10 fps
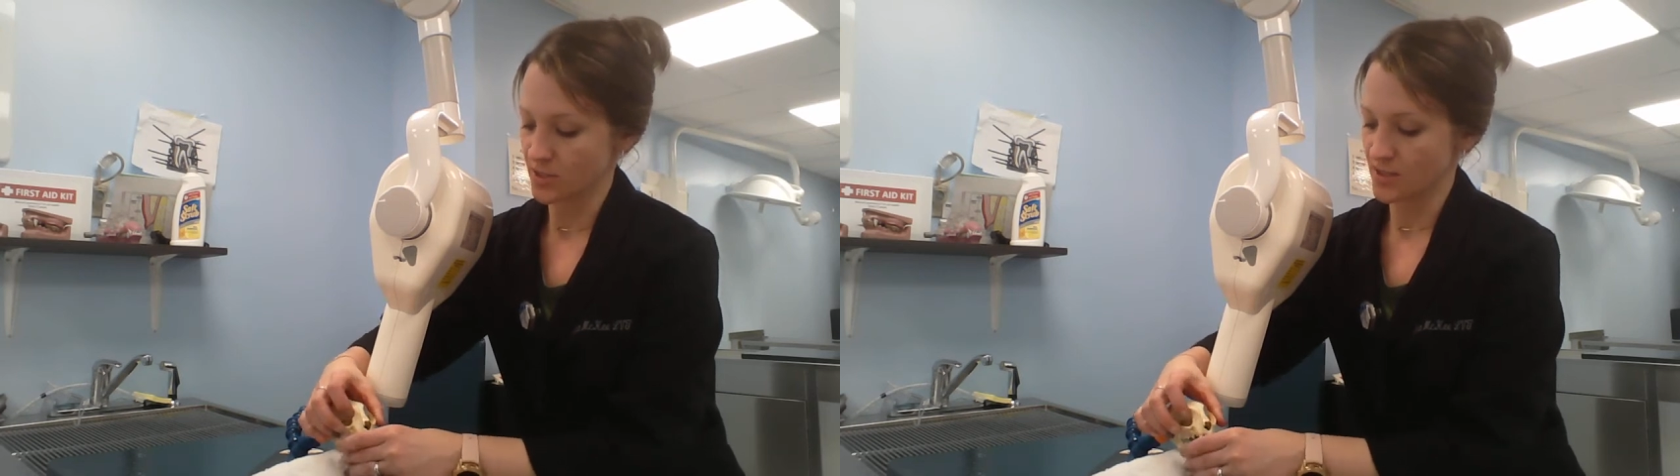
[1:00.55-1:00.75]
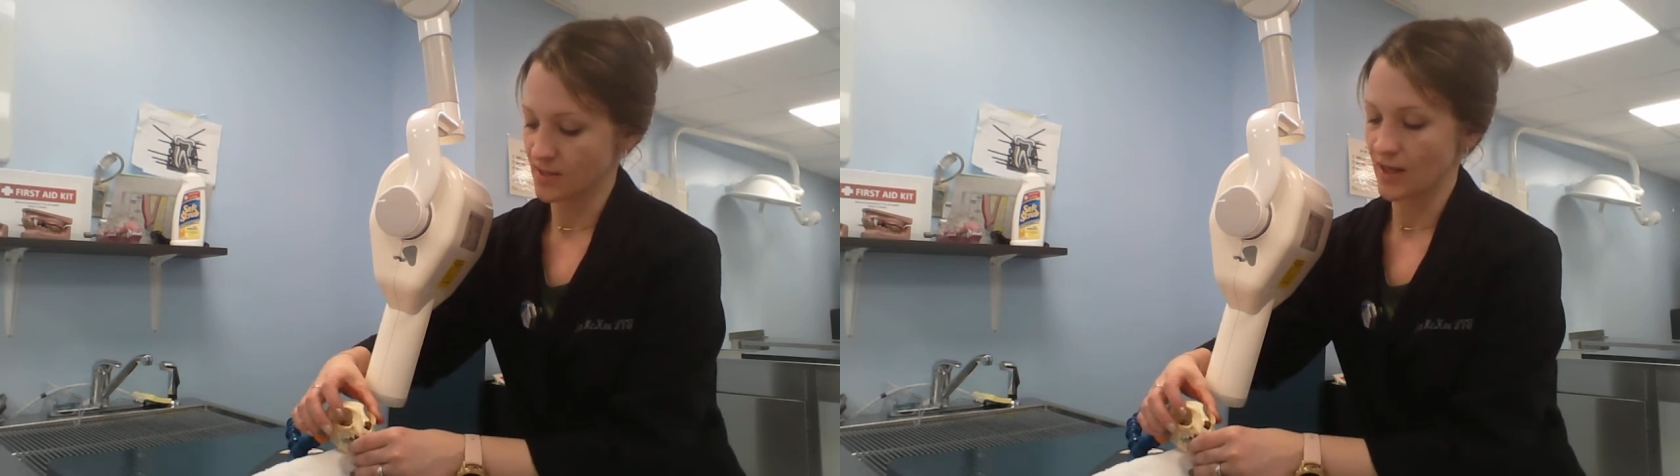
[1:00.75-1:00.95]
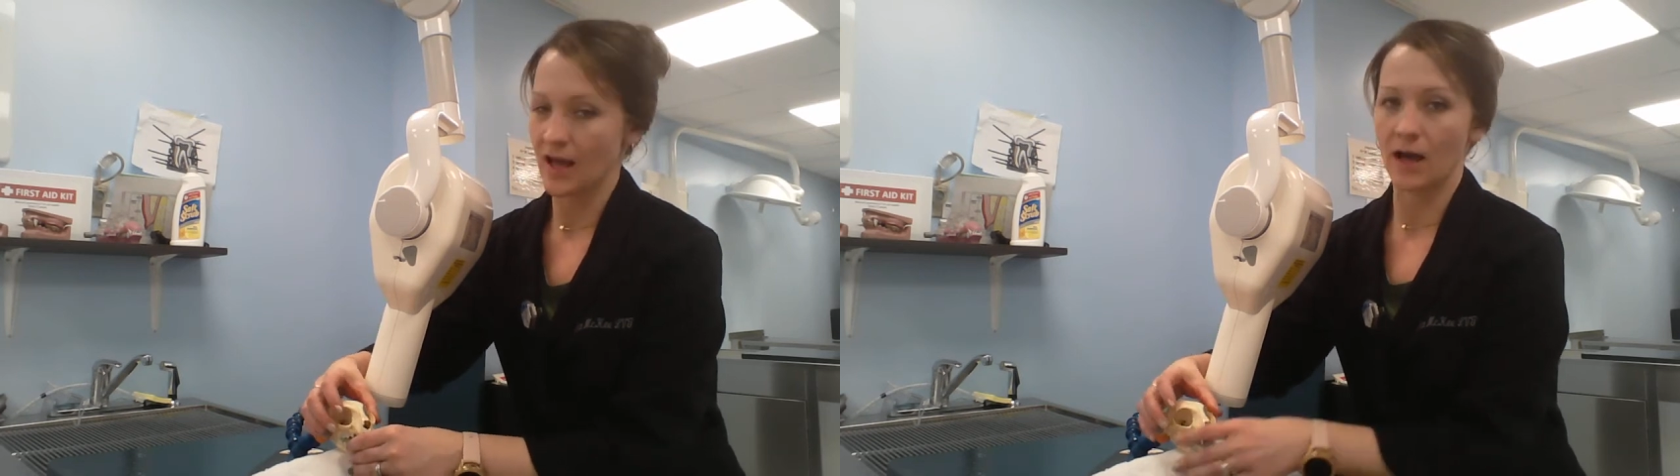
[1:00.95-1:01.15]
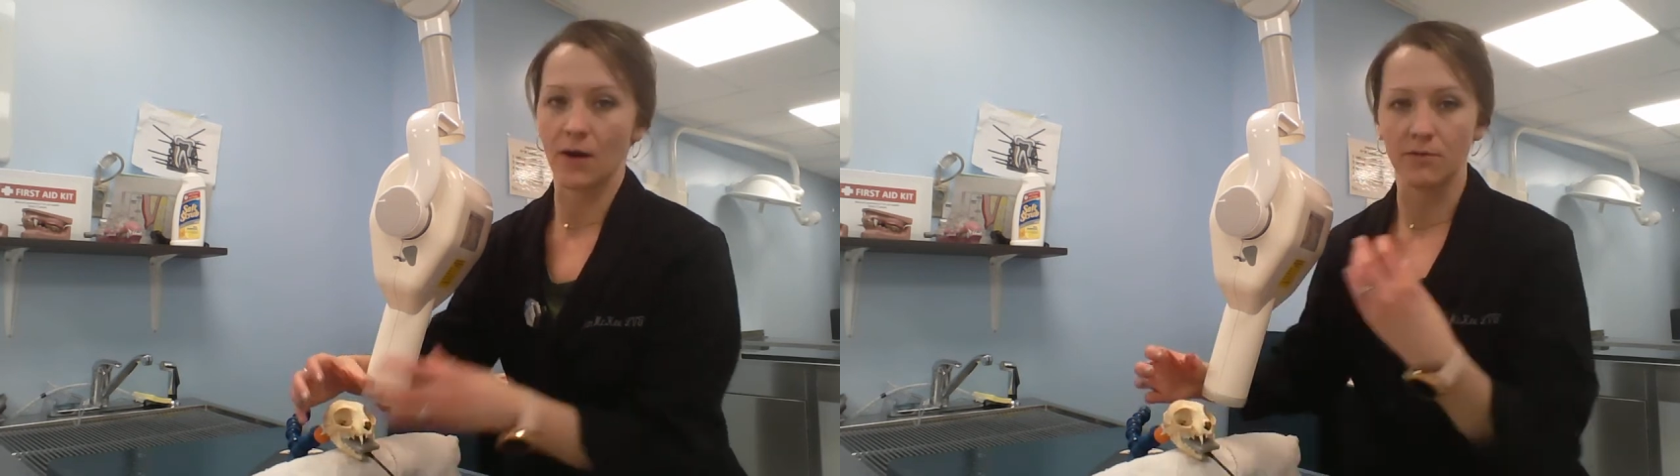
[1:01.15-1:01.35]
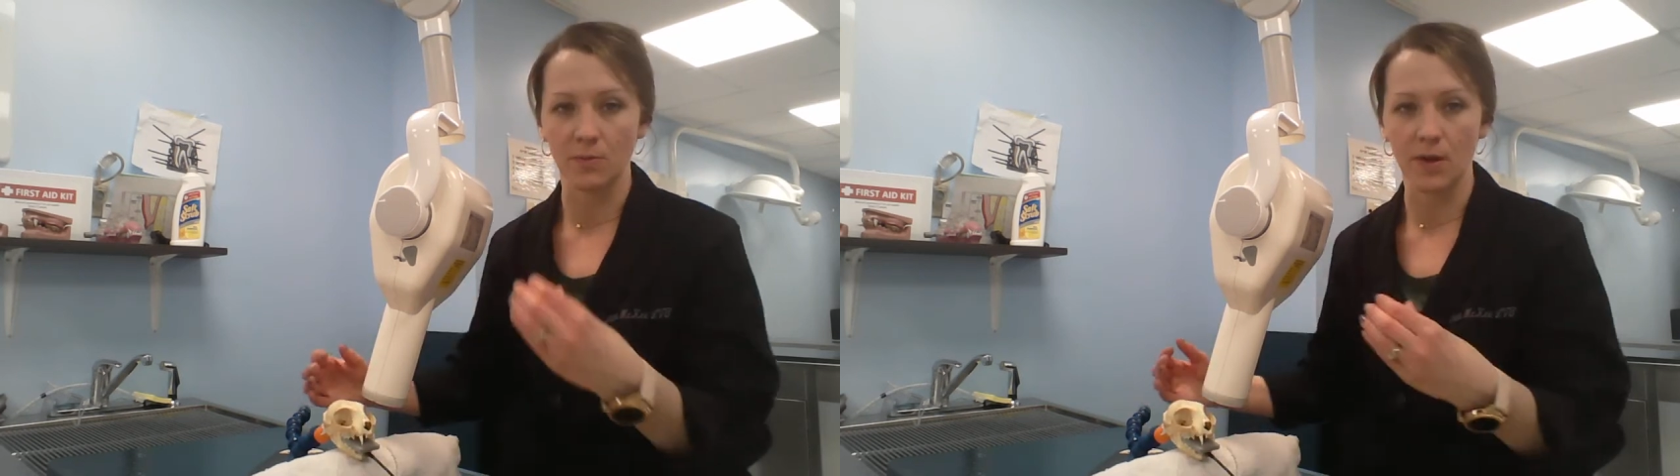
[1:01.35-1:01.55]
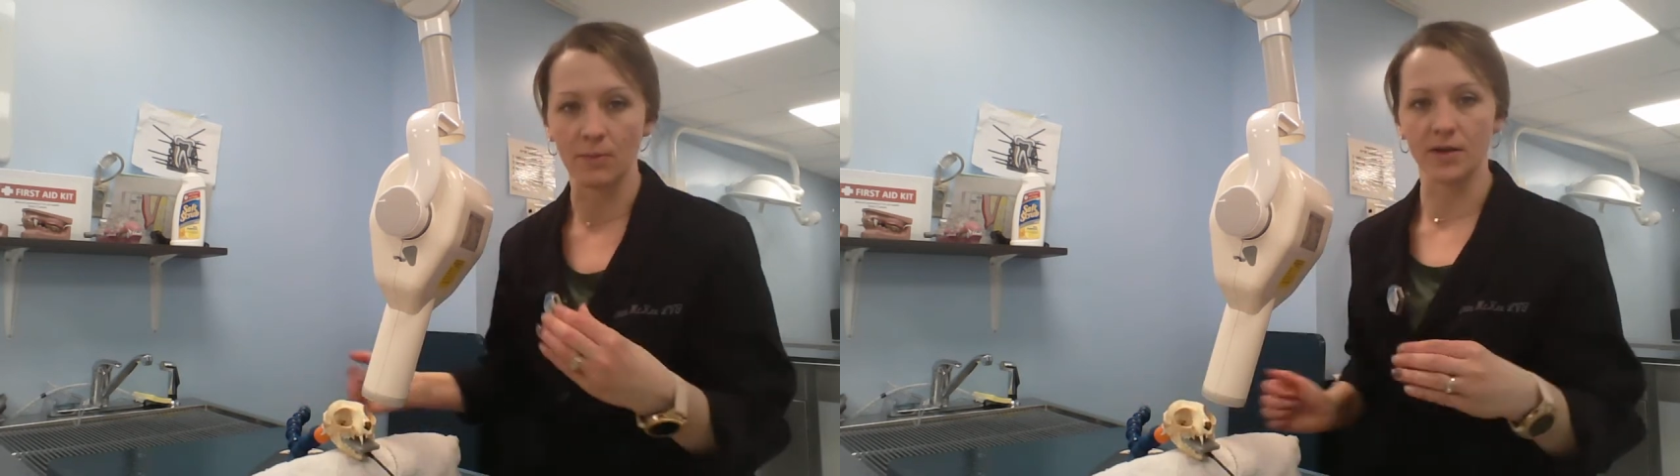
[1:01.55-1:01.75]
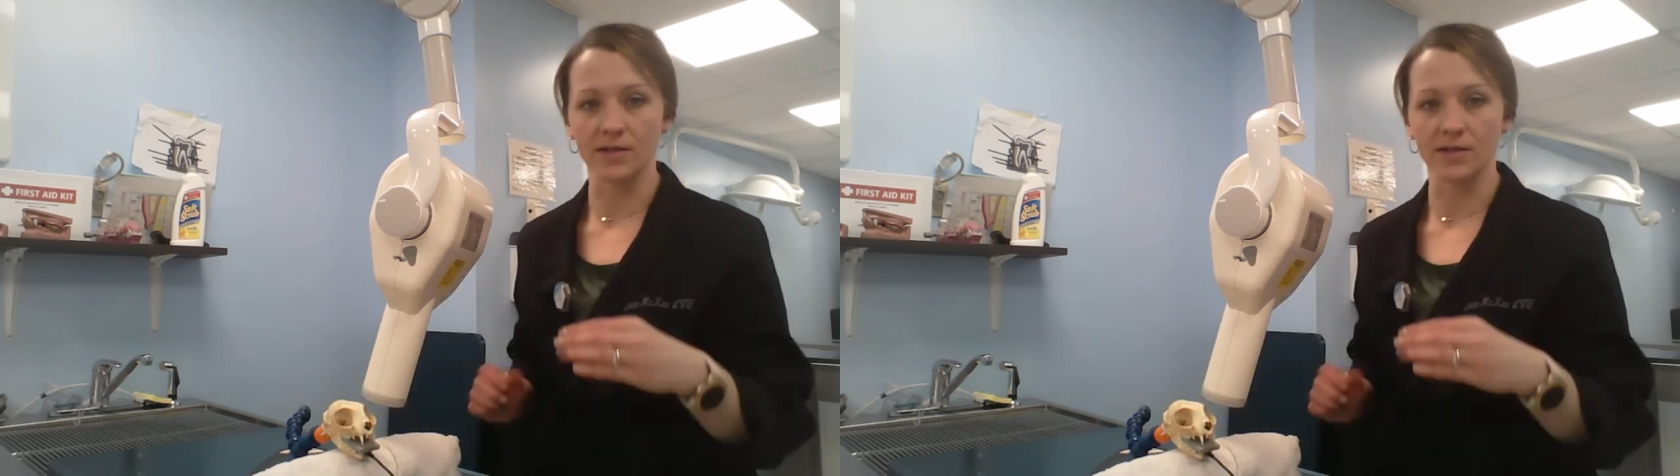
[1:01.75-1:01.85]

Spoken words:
That's kind of how I remember it,